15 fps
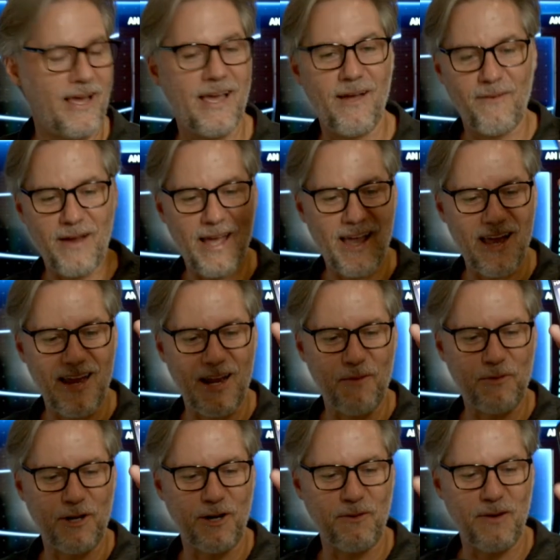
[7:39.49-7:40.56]
All right, I'm
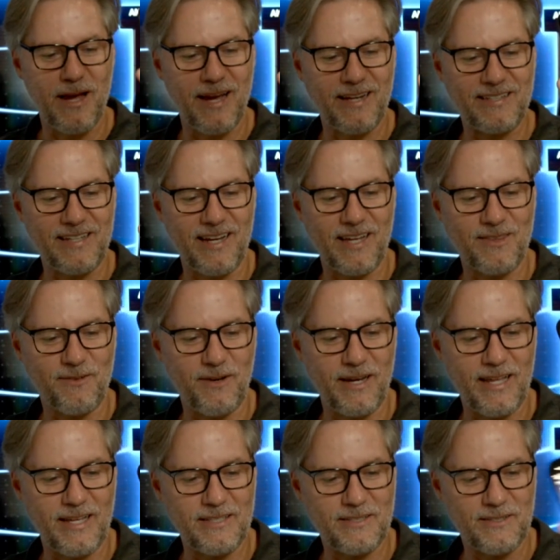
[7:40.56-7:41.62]
correct. I got the right
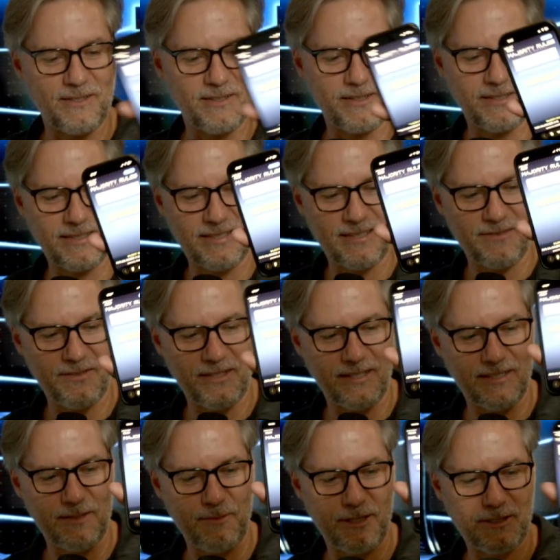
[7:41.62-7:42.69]
answer. Let's see if you can
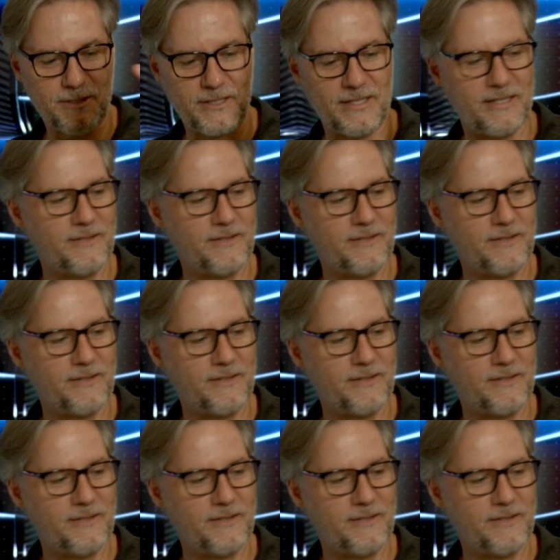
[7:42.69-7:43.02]
see my screen.